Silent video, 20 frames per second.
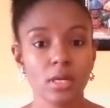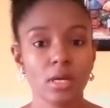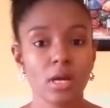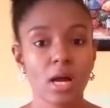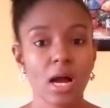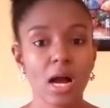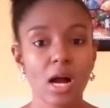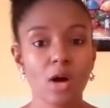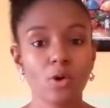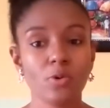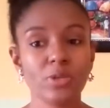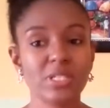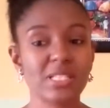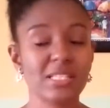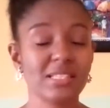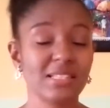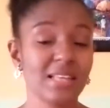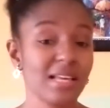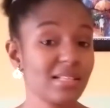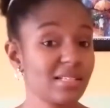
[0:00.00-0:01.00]
how it
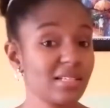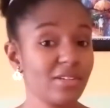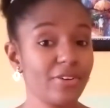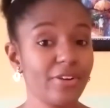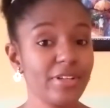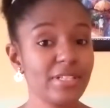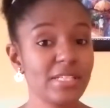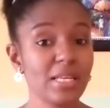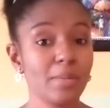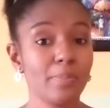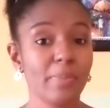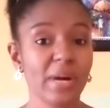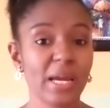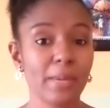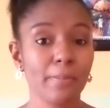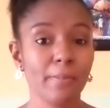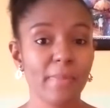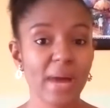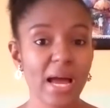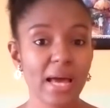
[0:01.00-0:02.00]
is accelerated by
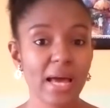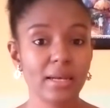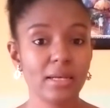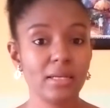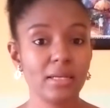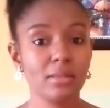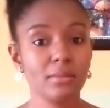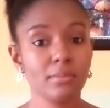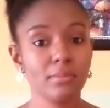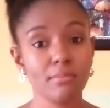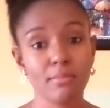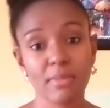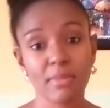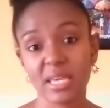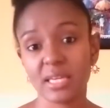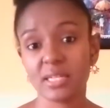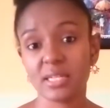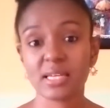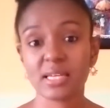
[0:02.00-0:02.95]
man-made